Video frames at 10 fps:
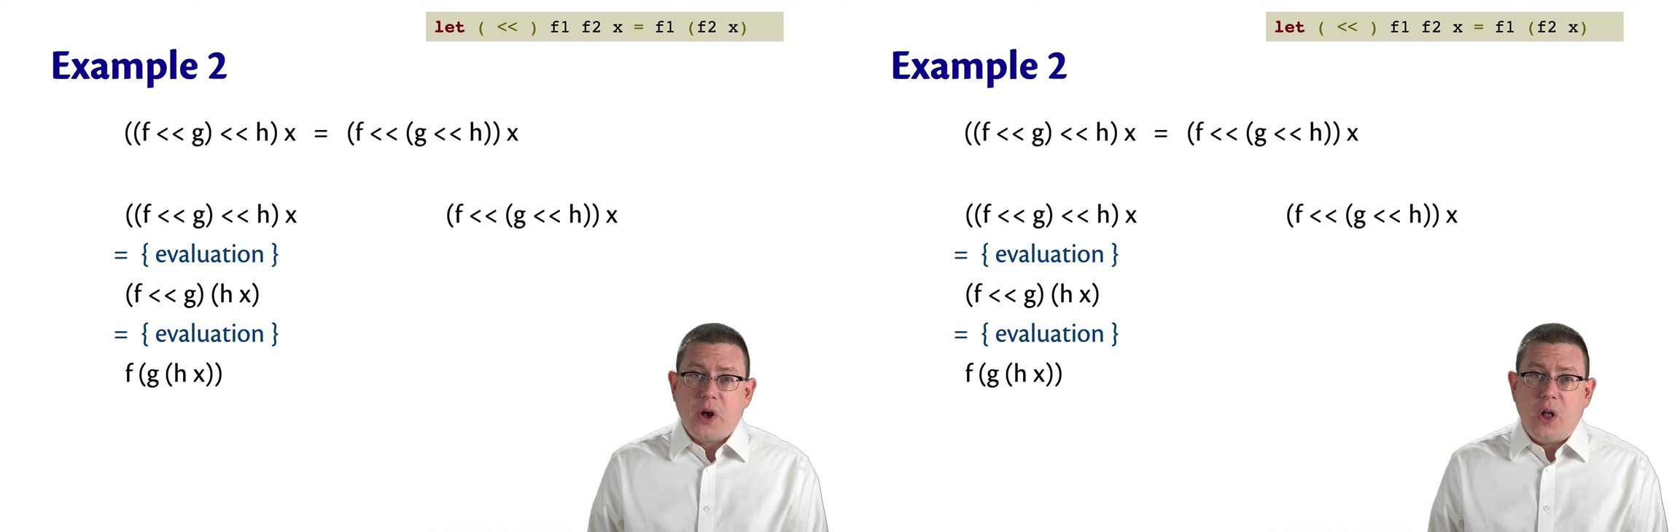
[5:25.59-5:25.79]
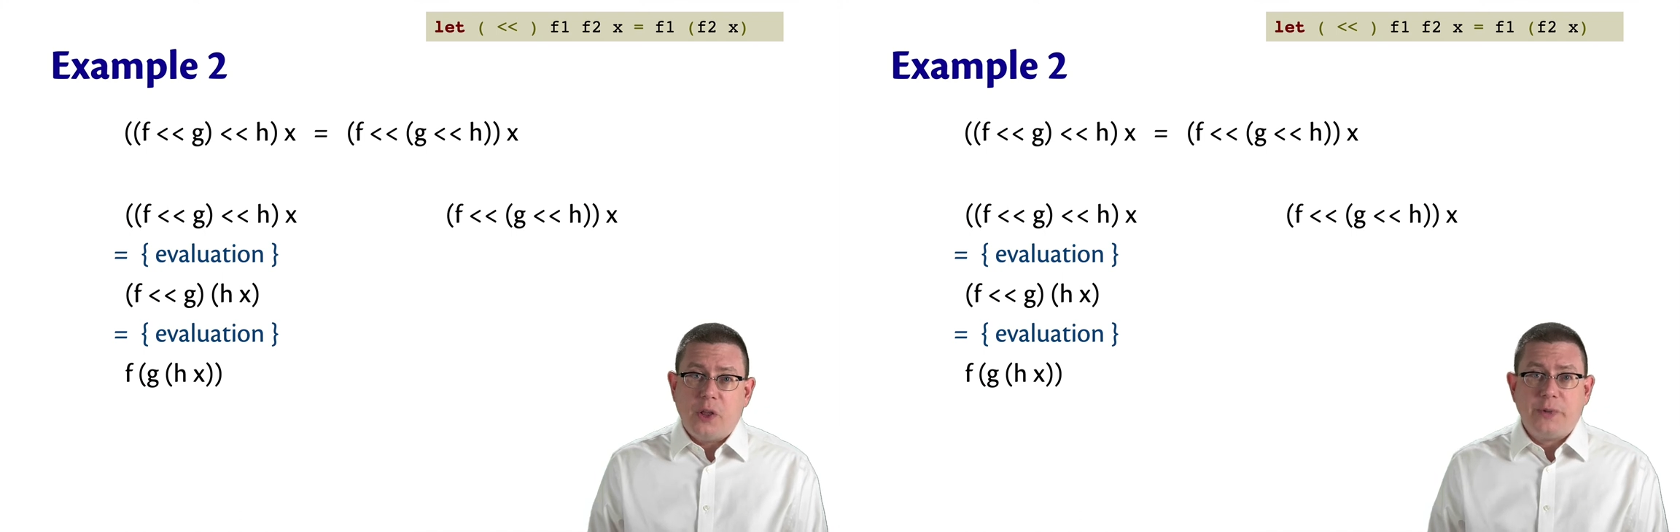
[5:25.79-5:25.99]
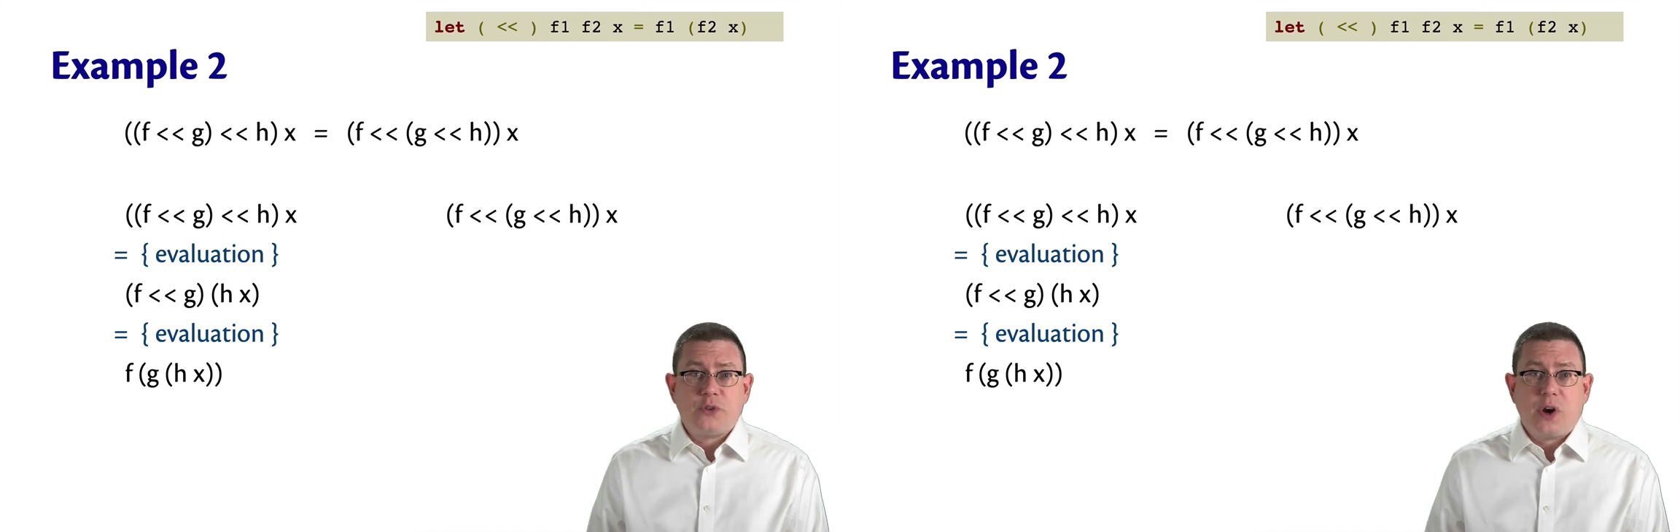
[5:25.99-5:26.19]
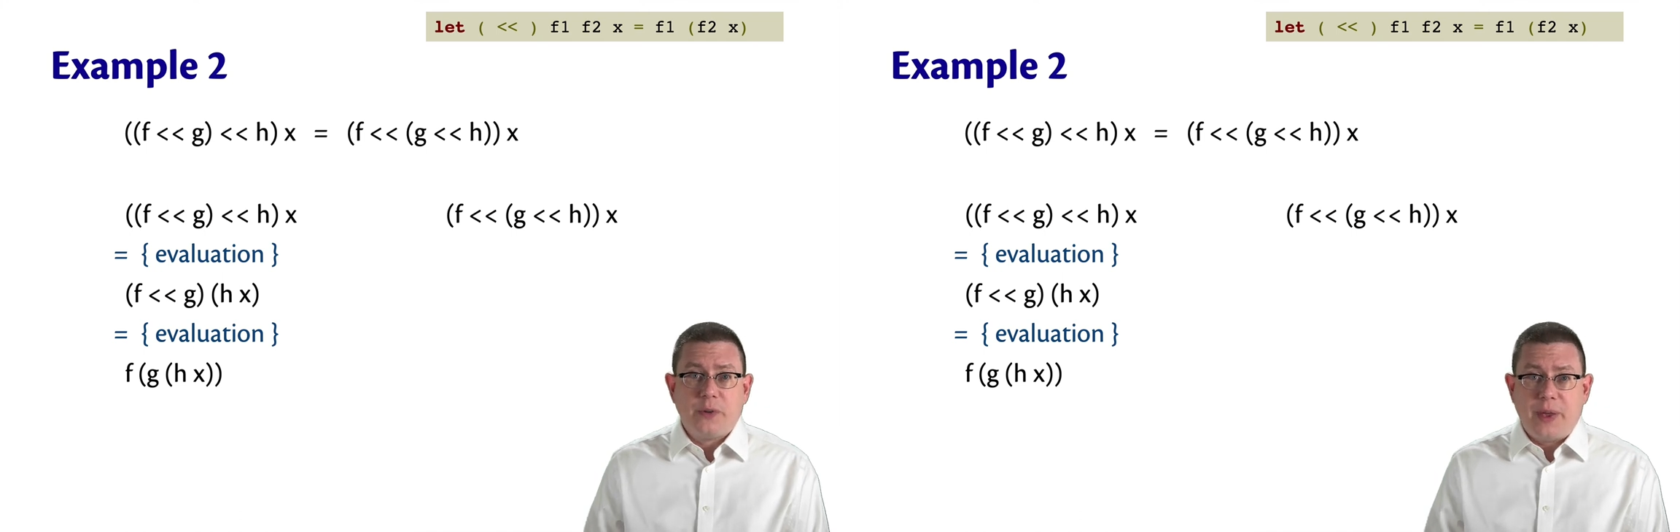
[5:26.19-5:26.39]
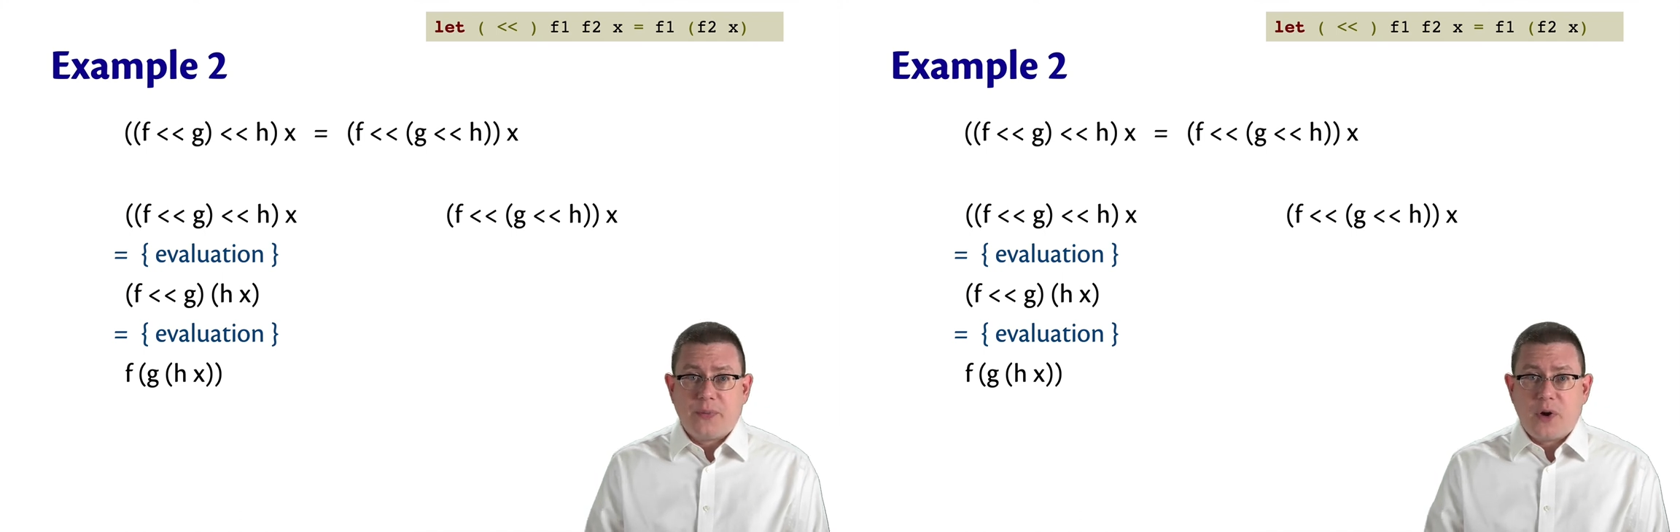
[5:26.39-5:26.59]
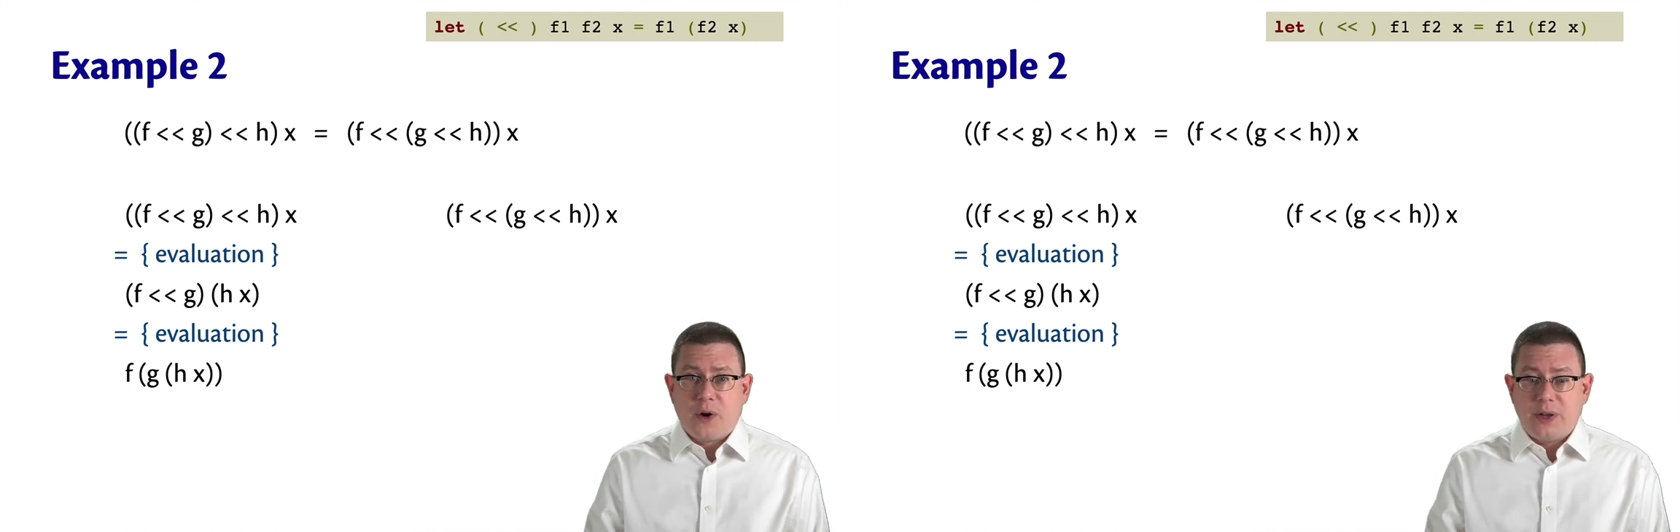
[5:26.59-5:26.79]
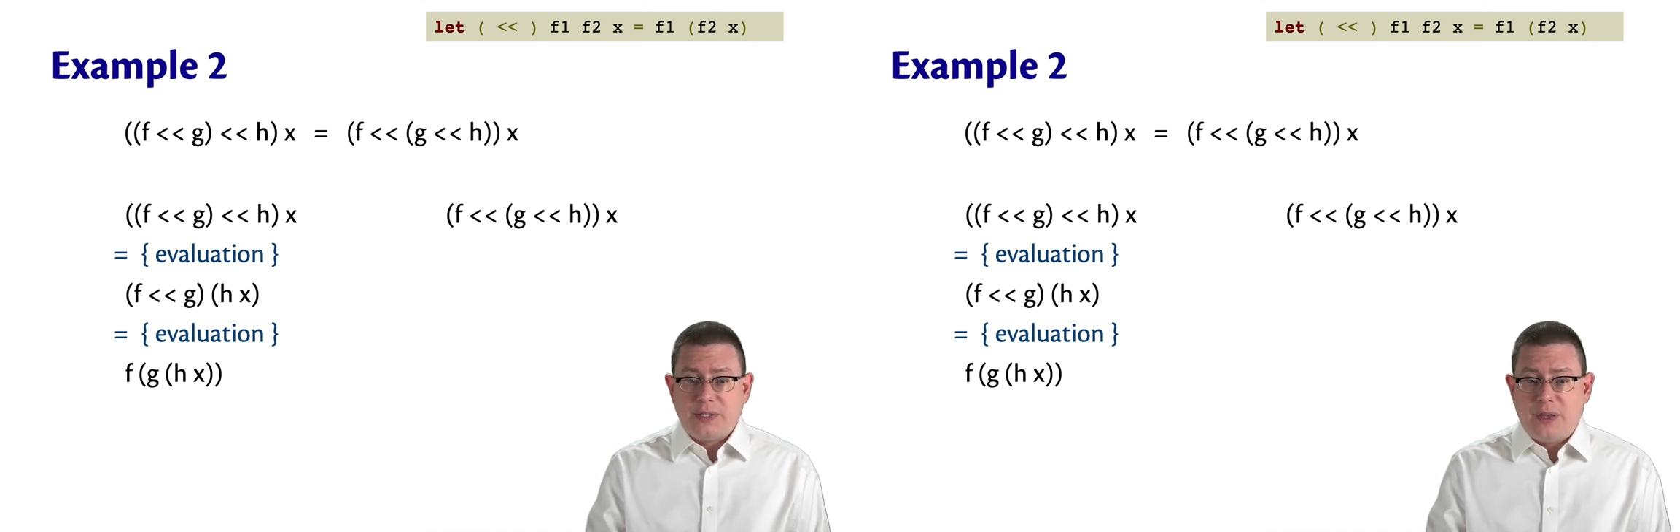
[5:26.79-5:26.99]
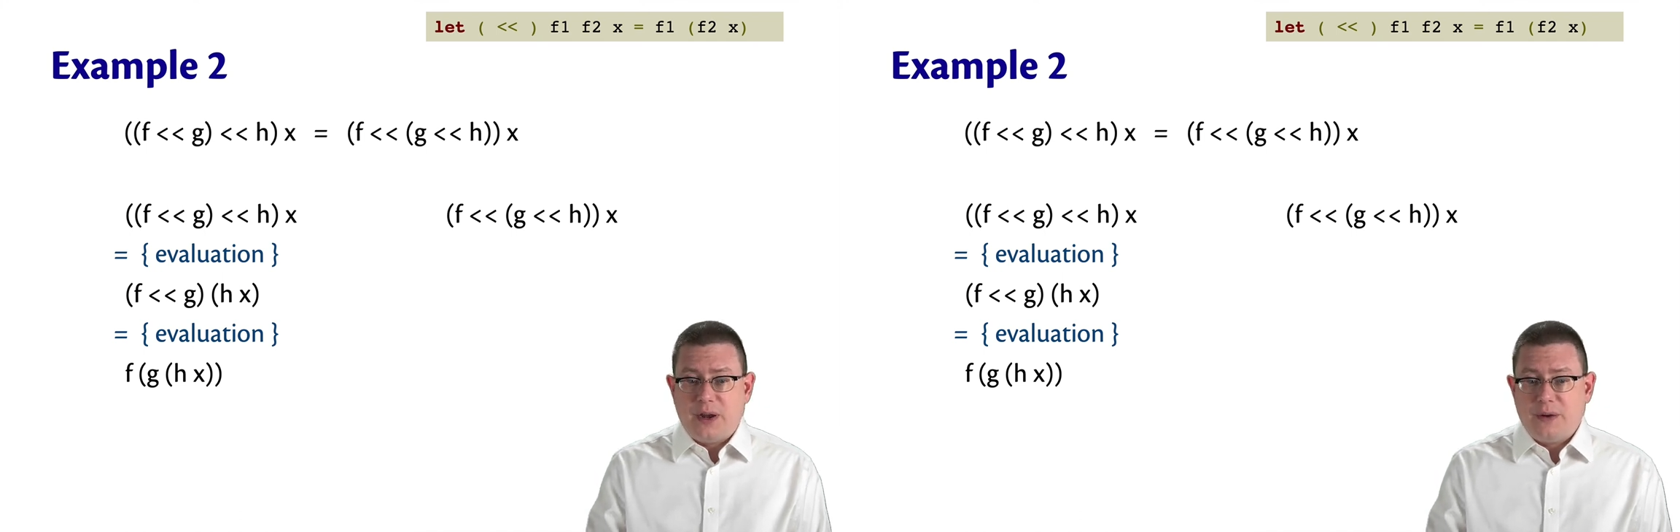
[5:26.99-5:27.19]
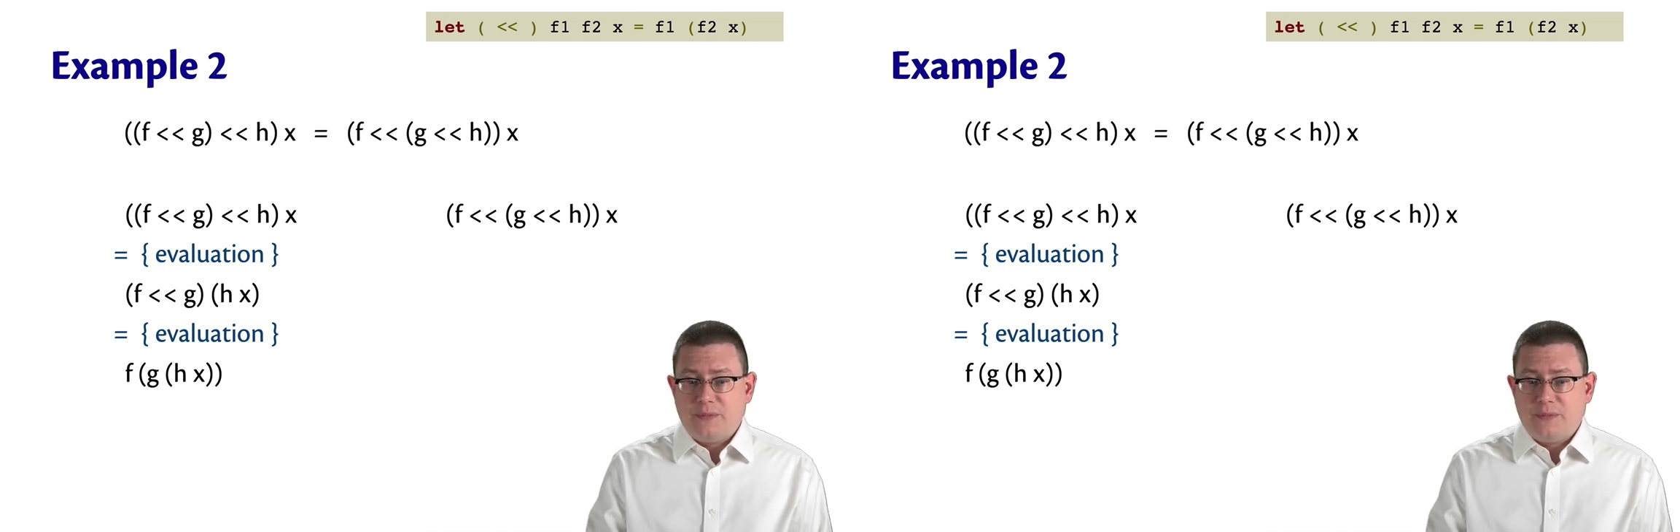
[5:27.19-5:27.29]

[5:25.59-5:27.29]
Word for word: column and try to make progress there.